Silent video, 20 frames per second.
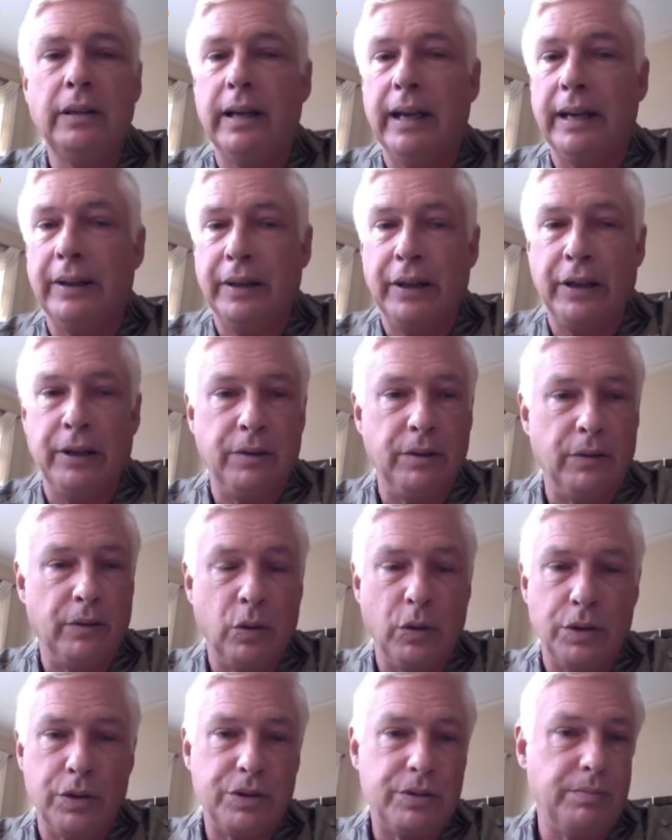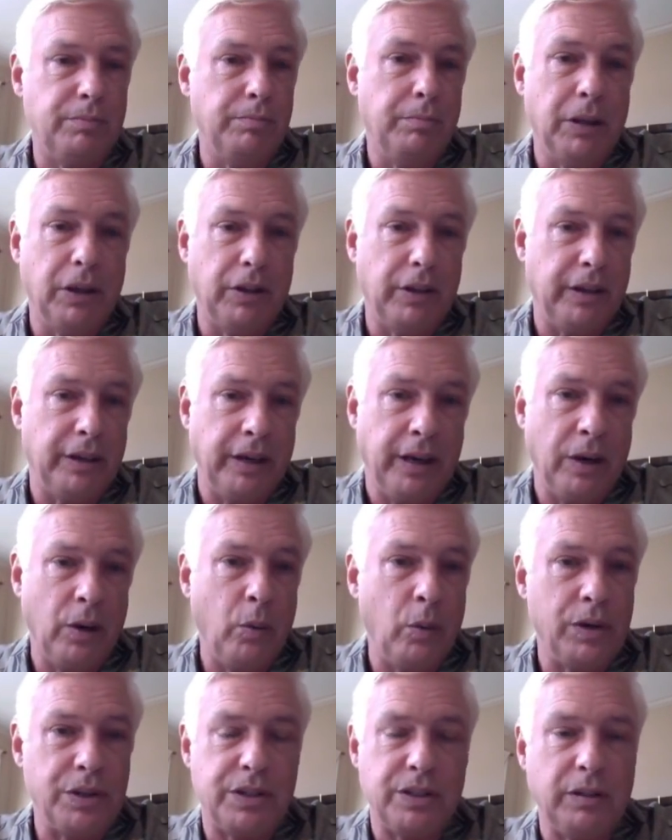And then, of course, Millionaire
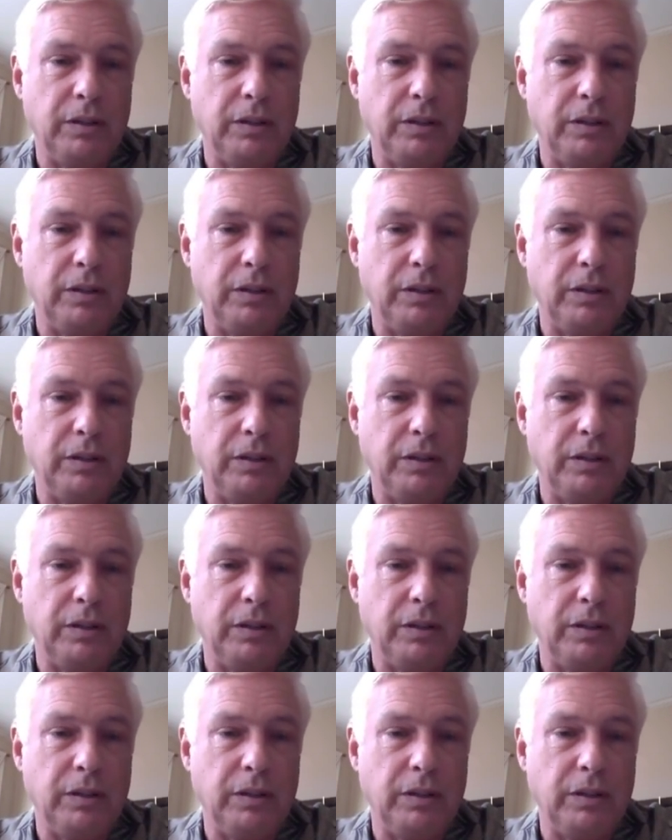was